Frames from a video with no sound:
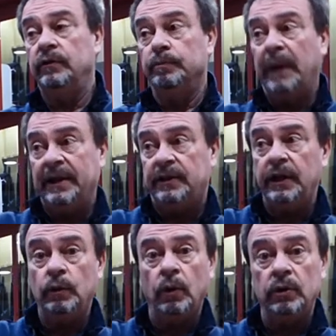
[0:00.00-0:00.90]
by
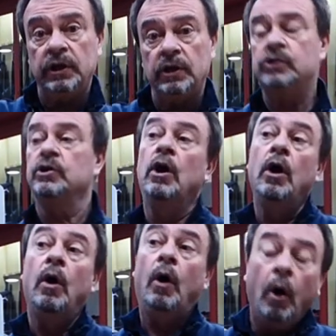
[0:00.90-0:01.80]
three quarters,
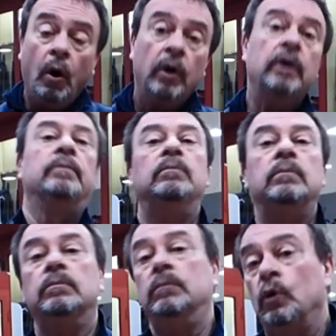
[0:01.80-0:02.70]
or
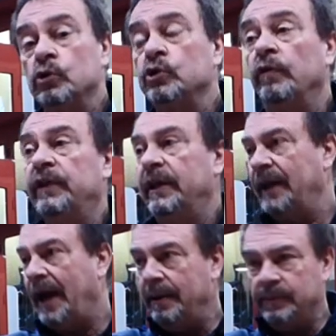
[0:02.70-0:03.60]
most of the
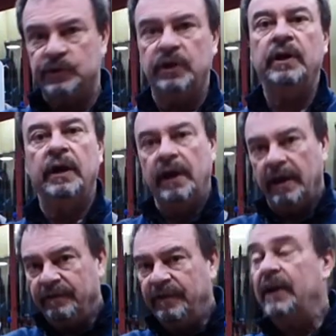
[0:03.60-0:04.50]
times
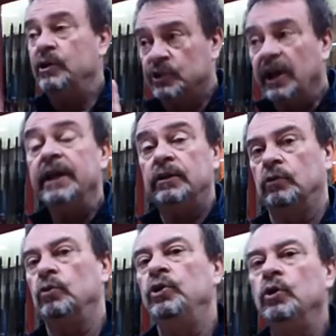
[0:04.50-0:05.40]
very
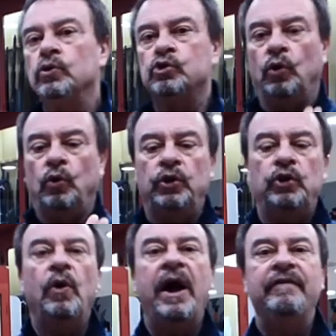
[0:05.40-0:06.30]
straight to you. So
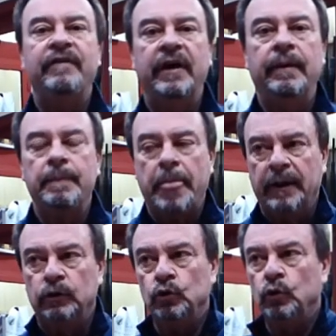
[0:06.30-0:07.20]
you have
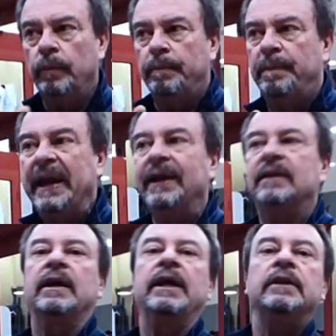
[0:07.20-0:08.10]
to
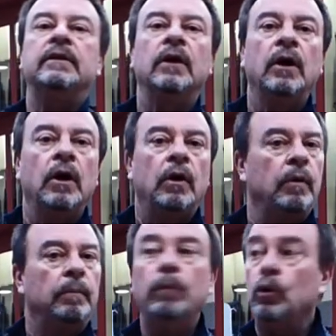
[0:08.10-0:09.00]
penetrate
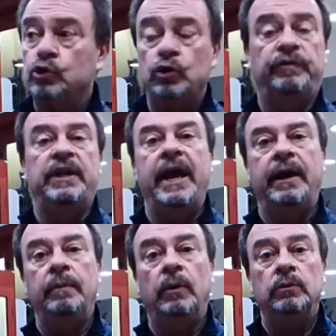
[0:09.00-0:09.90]
most of the
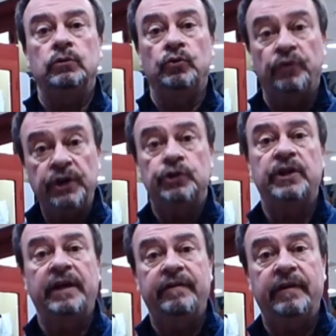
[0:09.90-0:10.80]
animal to
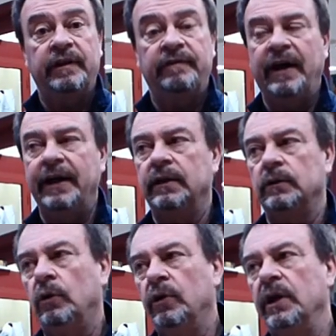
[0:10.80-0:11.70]
reach the
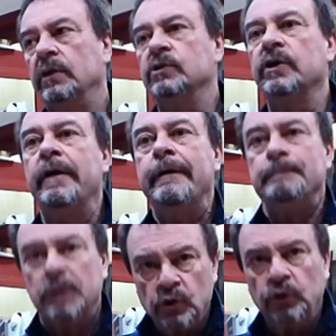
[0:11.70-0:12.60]
vital organs.
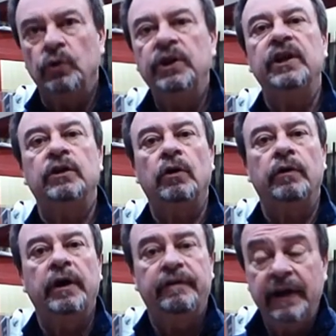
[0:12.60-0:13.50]
So you need a
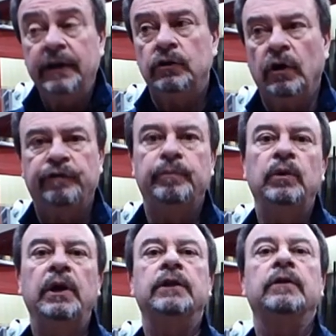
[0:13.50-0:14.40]
very tough
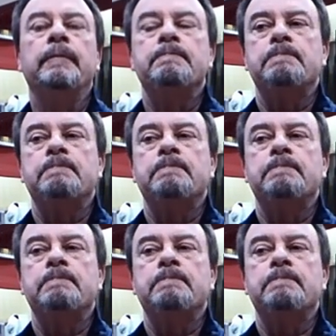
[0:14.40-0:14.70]
bullet